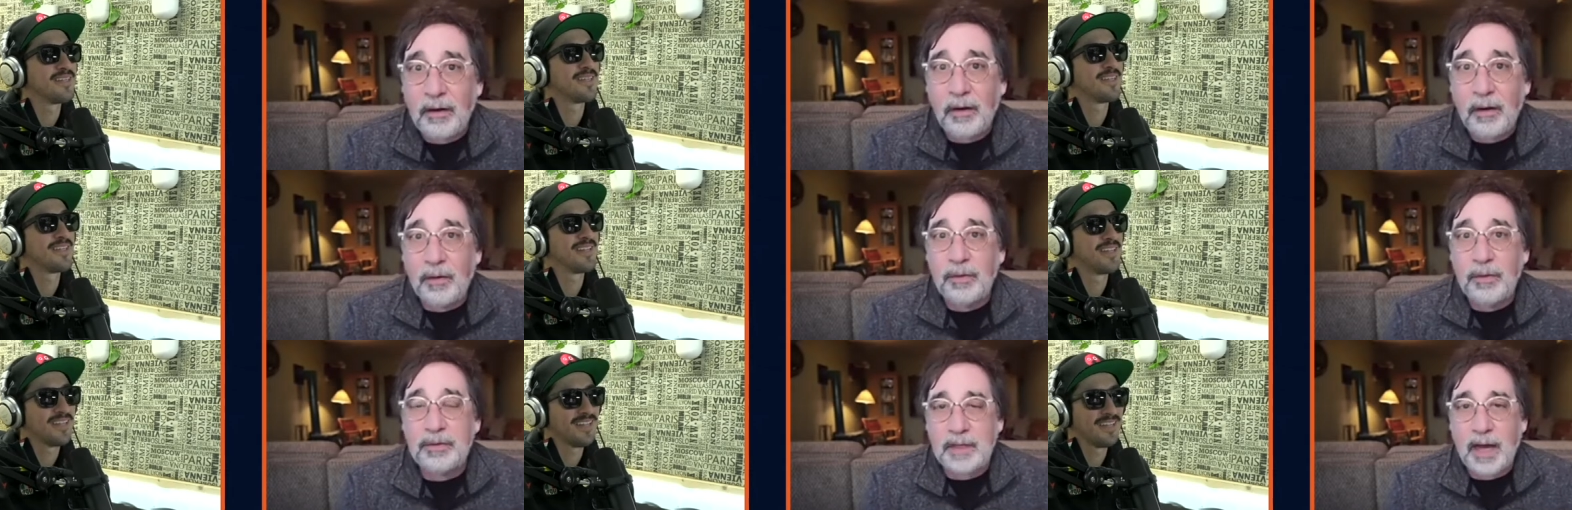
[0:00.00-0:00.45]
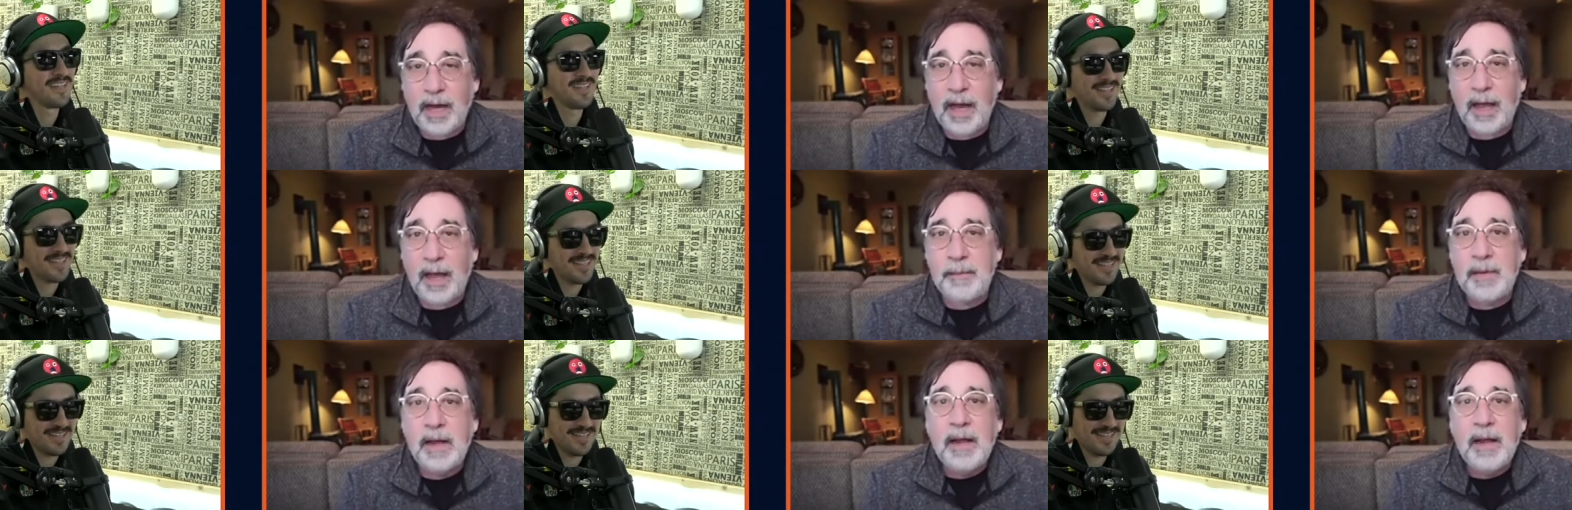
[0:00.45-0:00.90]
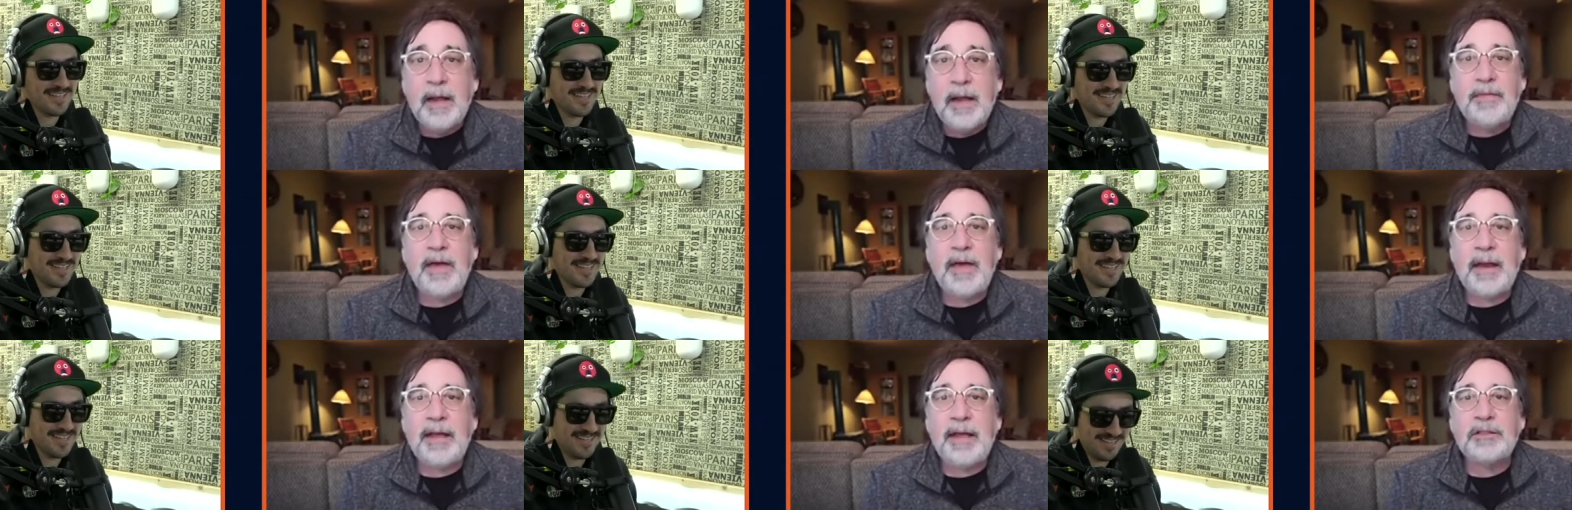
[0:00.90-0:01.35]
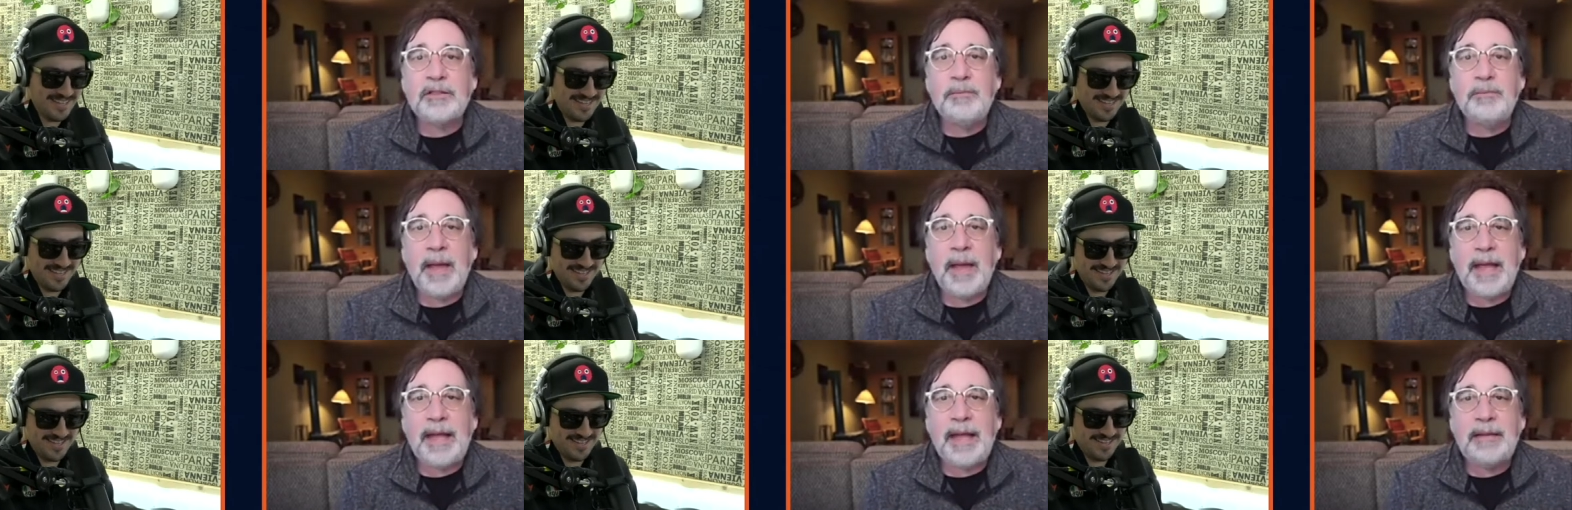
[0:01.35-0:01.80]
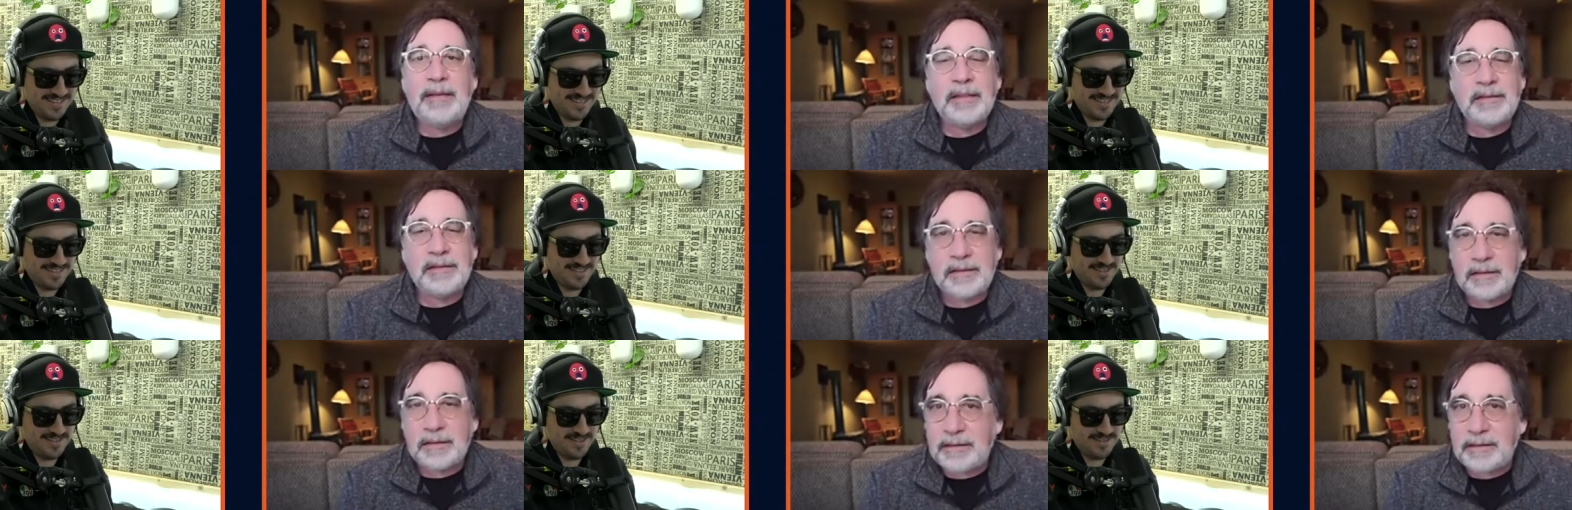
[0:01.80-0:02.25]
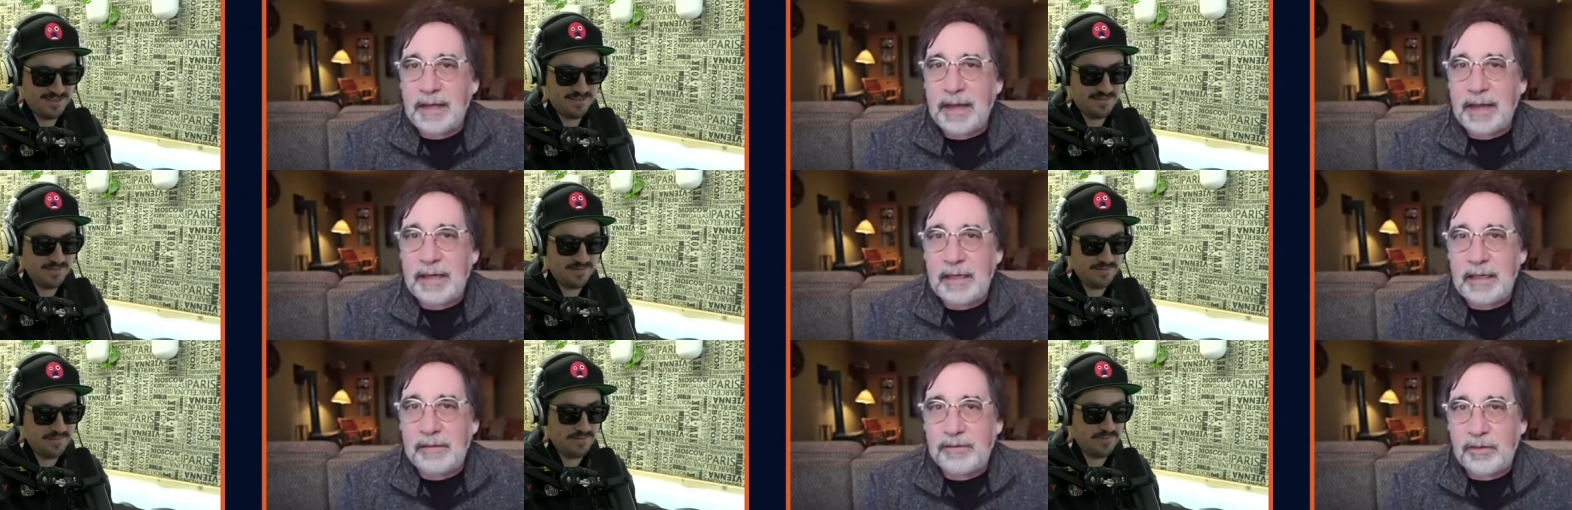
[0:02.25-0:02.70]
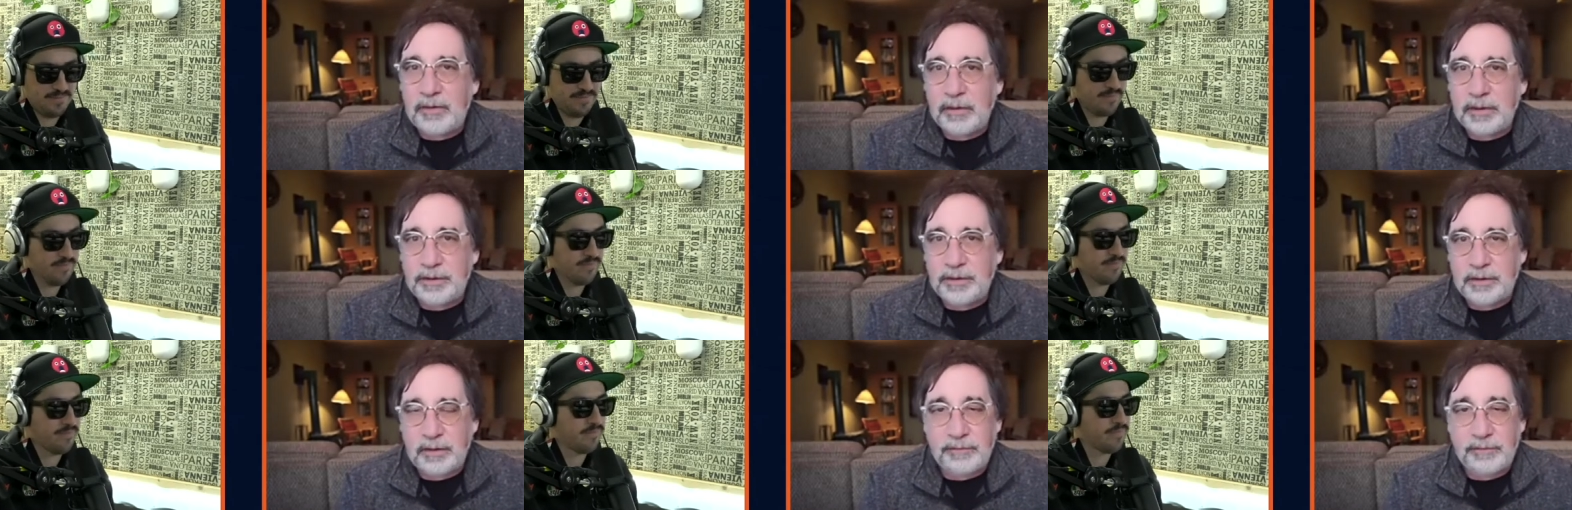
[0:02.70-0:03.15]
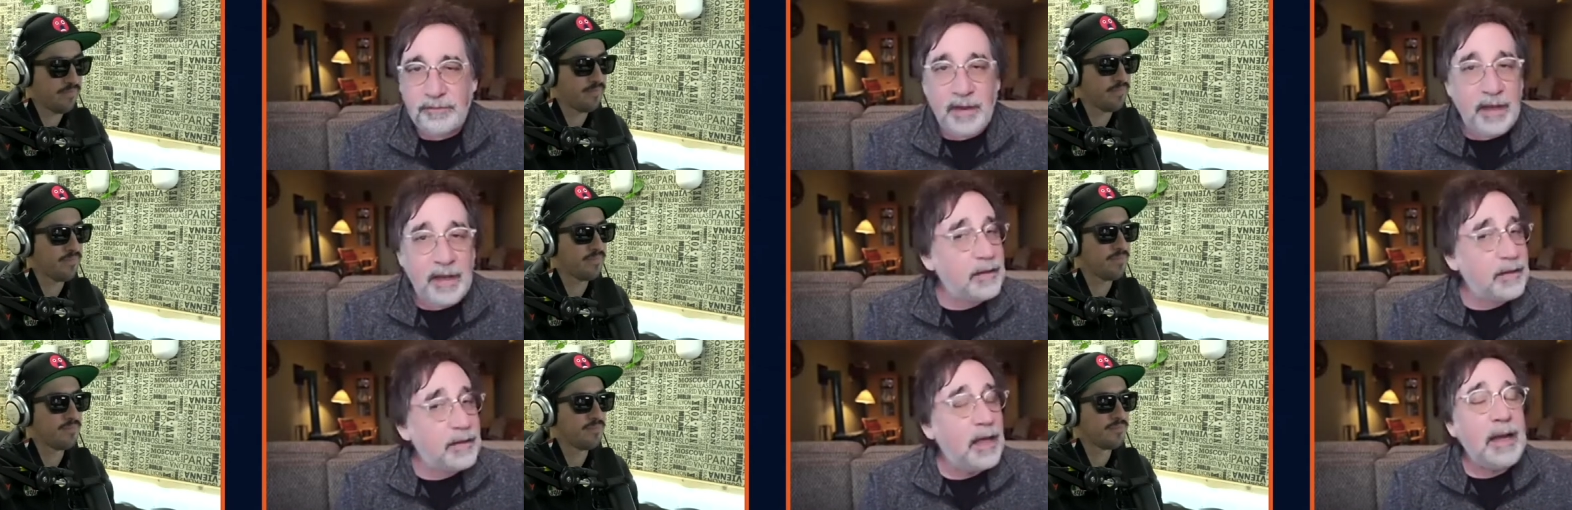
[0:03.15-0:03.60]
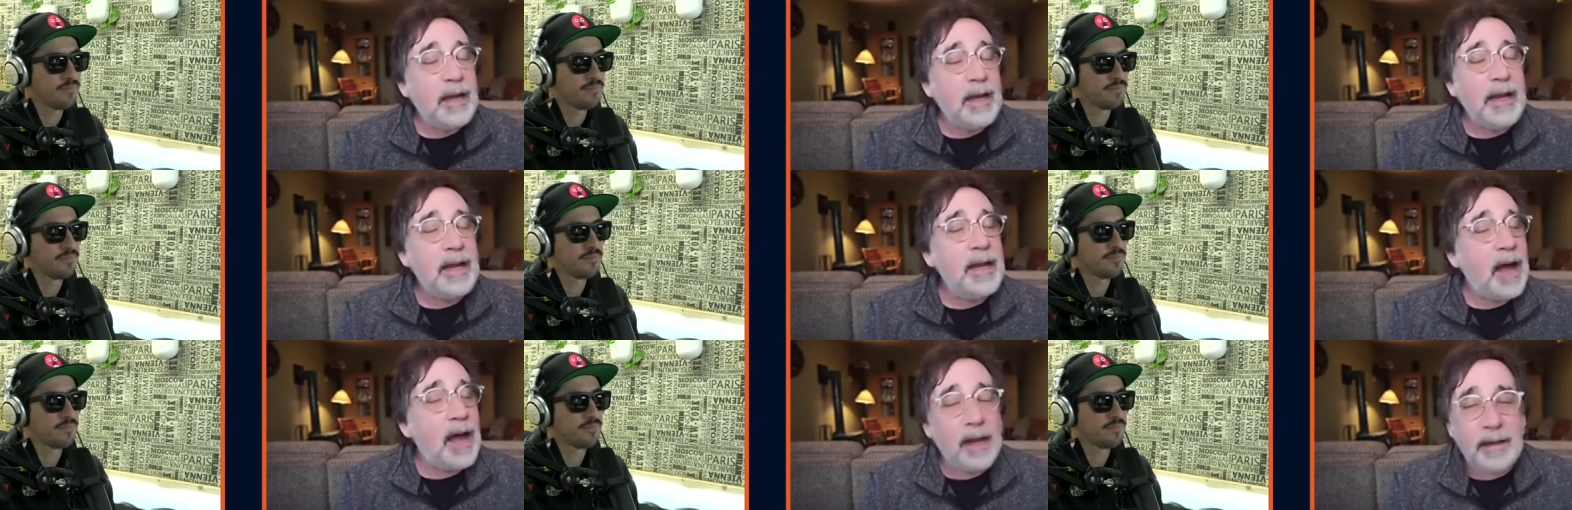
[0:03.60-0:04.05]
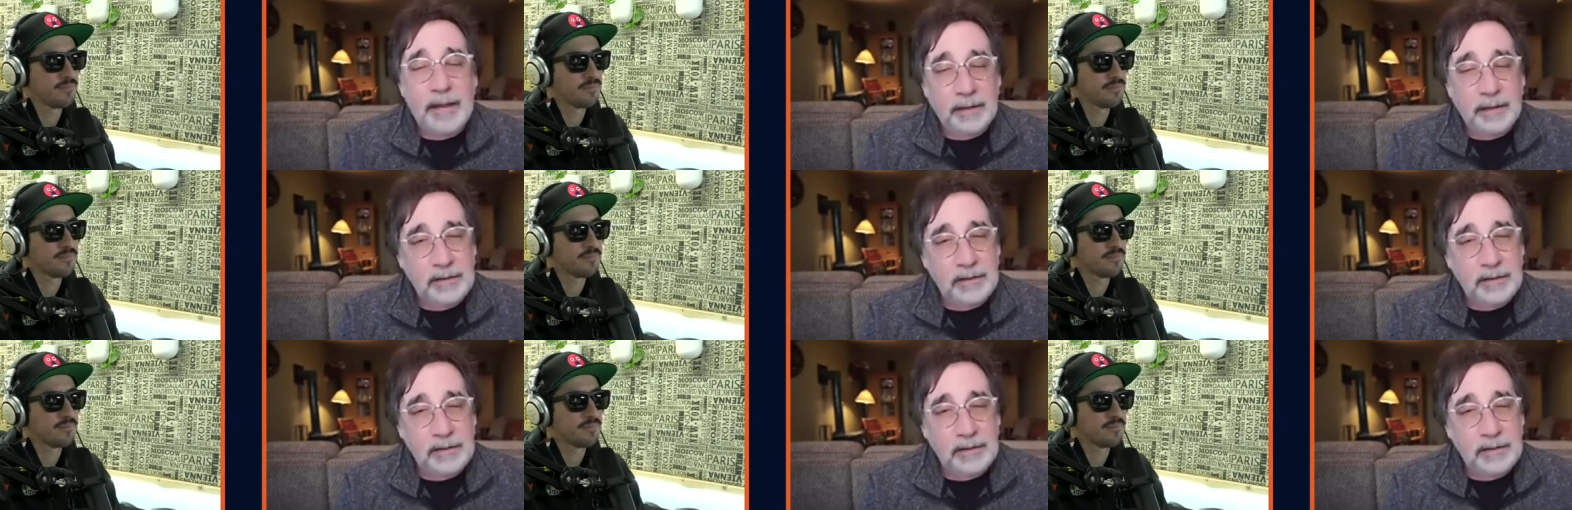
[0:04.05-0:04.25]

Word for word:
Speaker 1: our own time that has made the sustain of Christian faith not